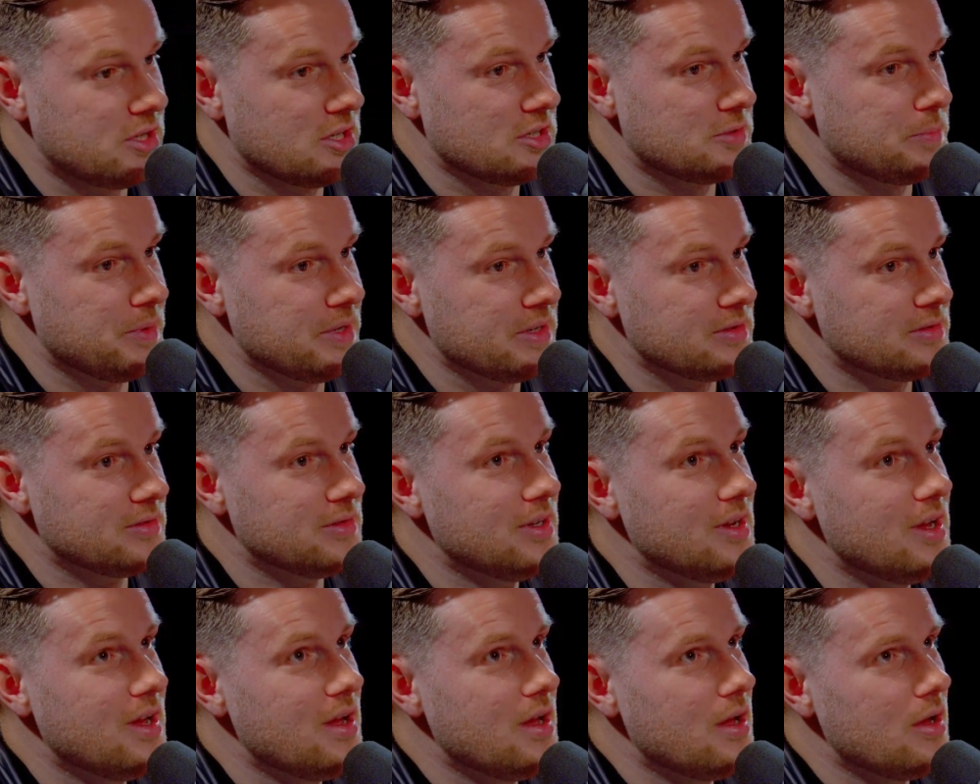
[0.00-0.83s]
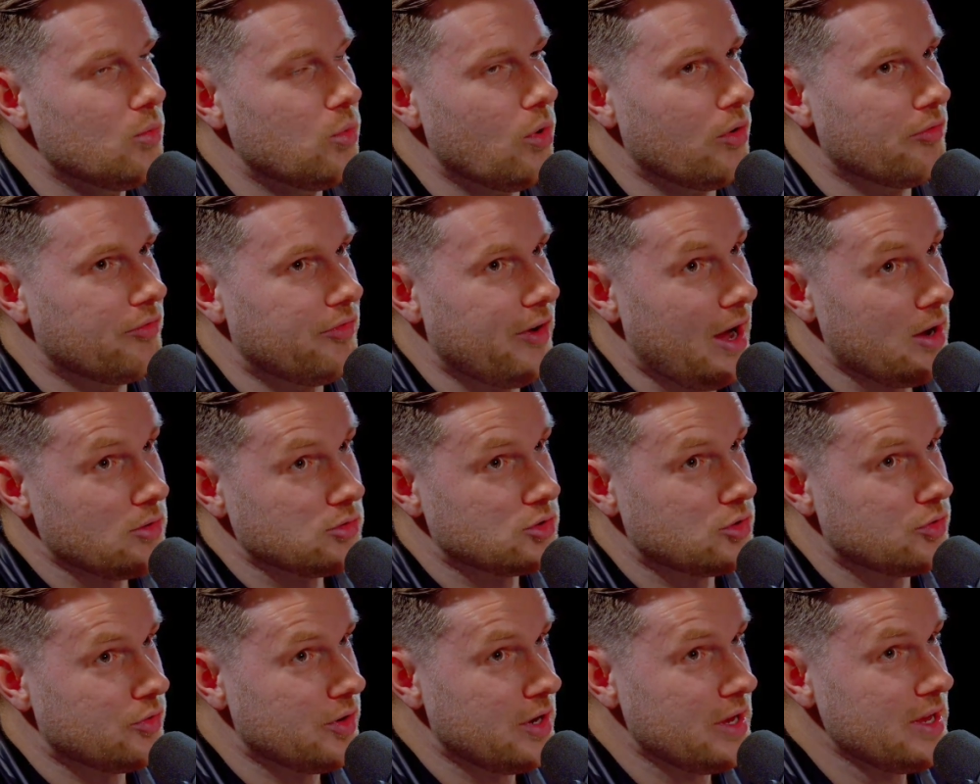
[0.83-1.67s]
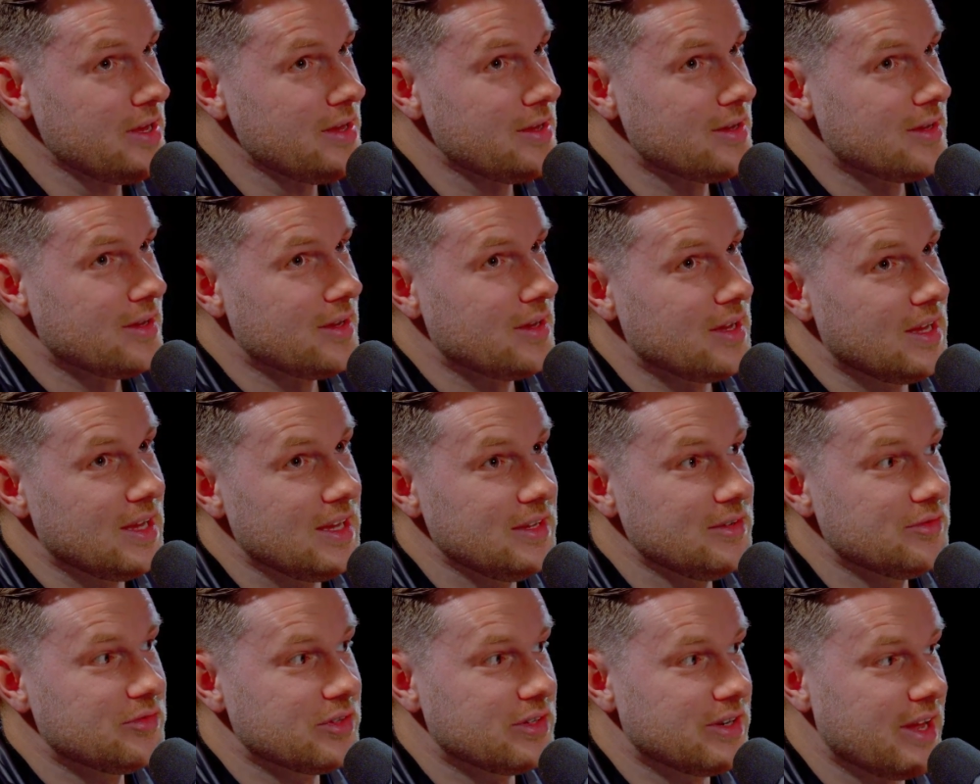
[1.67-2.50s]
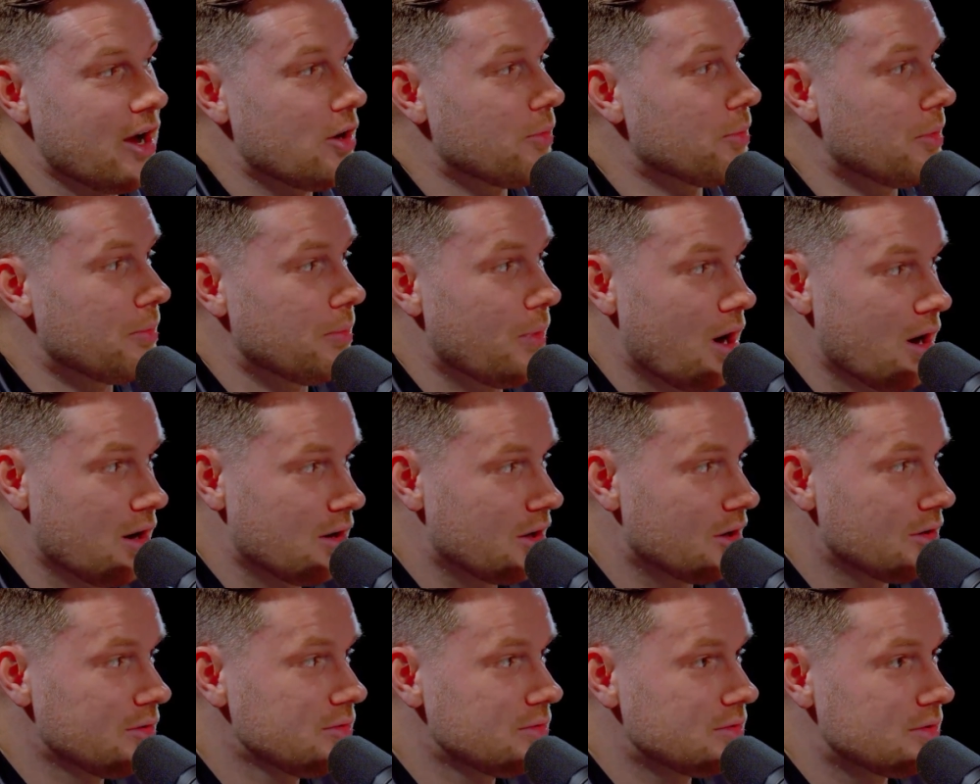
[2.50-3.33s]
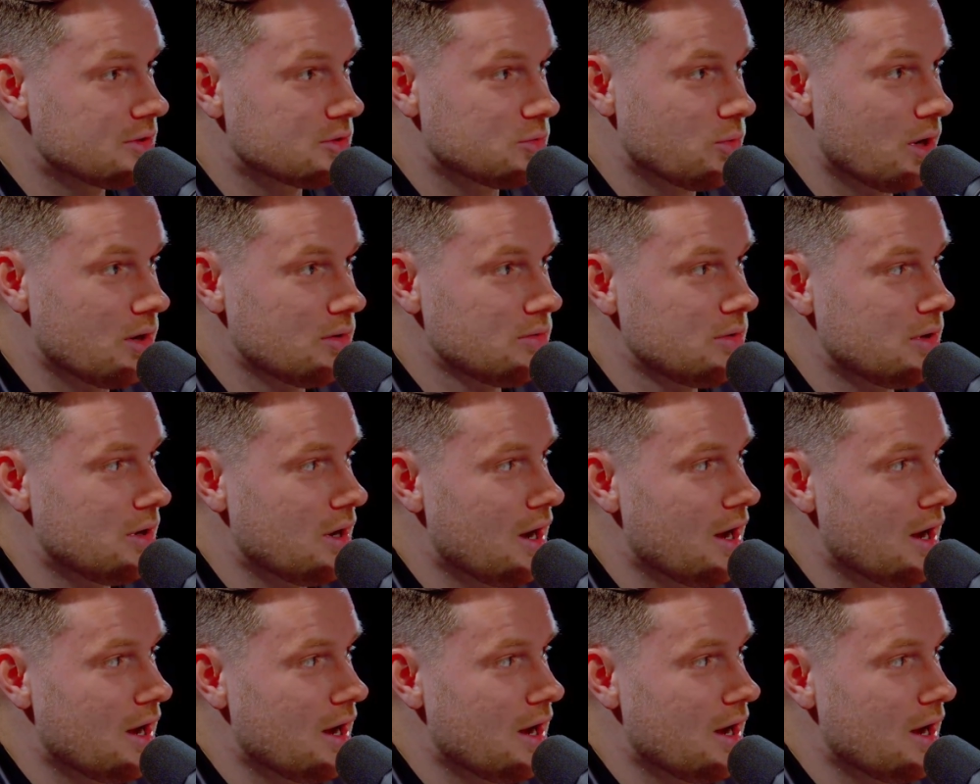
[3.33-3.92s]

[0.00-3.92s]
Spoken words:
there's been Valtteri, even Helmut Marko as well.